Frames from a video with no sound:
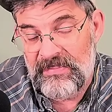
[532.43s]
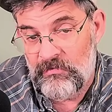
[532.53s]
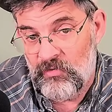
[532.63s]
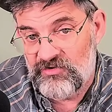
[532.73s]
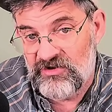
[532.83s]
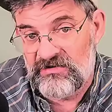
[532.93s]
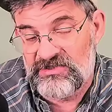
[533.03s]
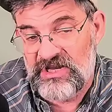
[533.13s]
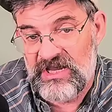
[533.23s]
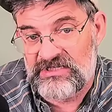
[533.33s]
and which
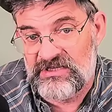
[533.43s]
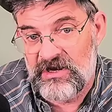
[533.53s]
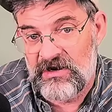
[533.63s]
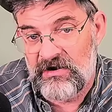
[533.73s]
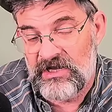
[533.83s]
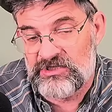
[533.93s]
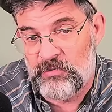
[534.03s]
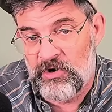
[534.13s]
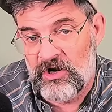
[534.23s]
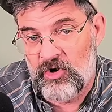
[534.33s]
intersects there at
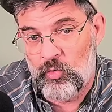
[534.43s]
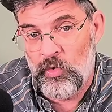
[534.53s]
Springer